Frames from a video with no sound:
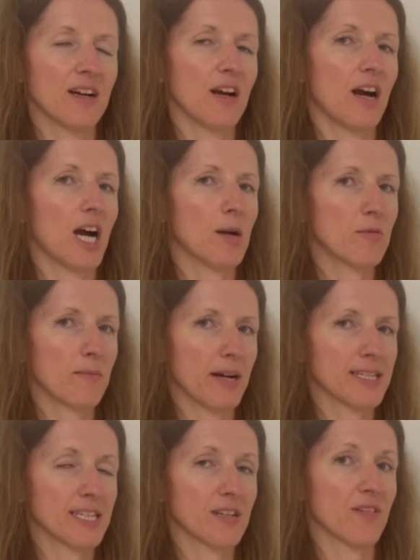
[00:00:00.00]
I'm
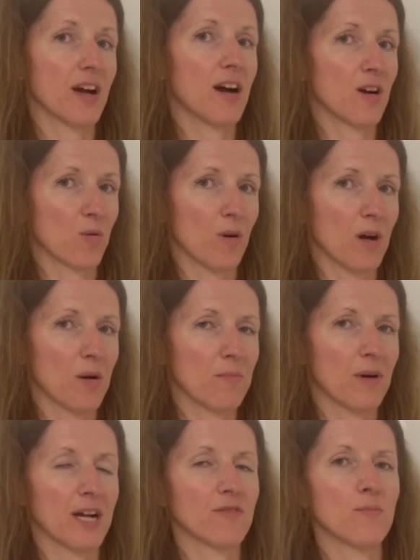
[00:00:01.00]
reminded of Acqua
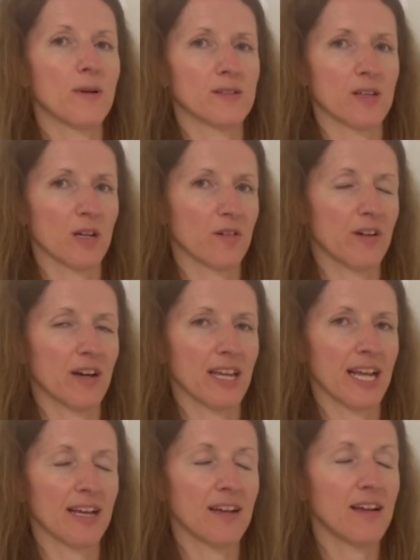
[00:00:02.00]
by Roberto
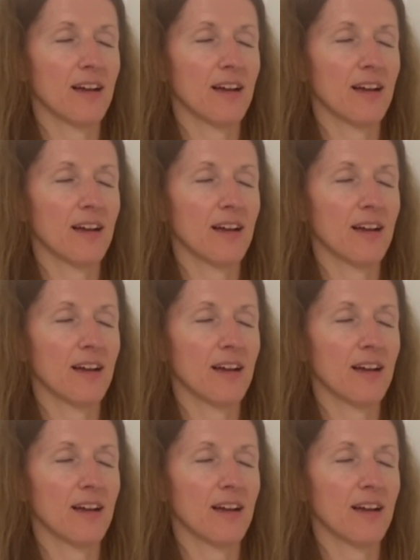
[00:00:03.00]
Cavalli,